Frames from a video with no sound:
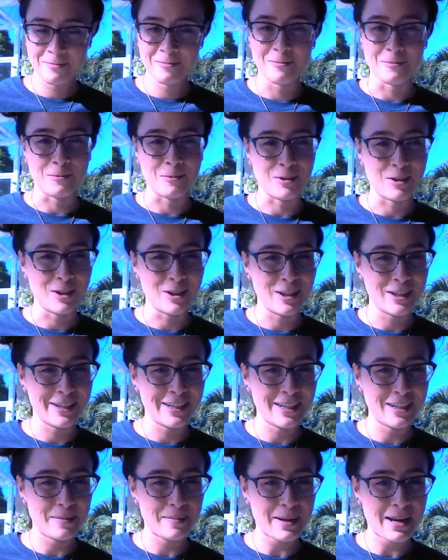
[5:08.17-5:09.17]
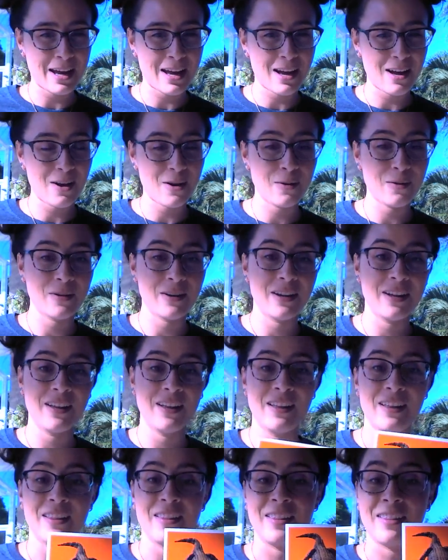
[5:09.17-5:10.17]
What about
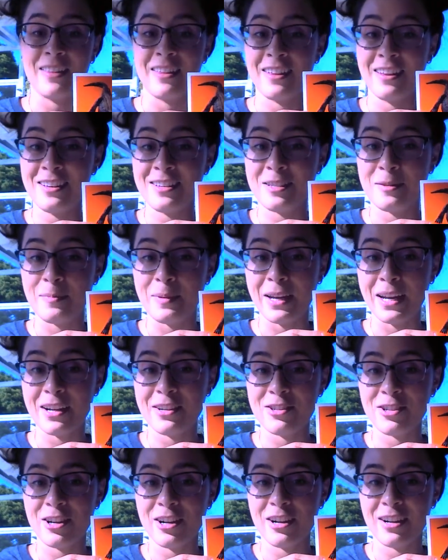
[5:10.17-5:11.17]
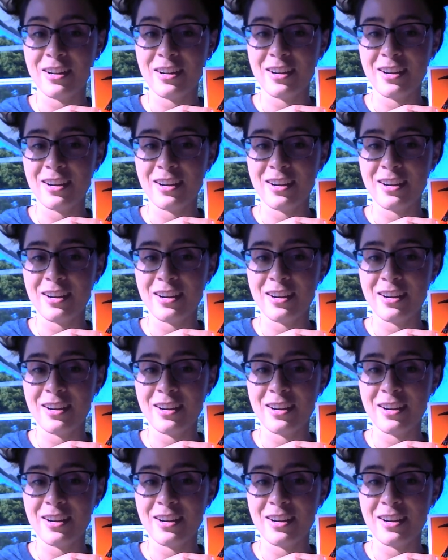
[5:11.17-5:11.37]
this picture?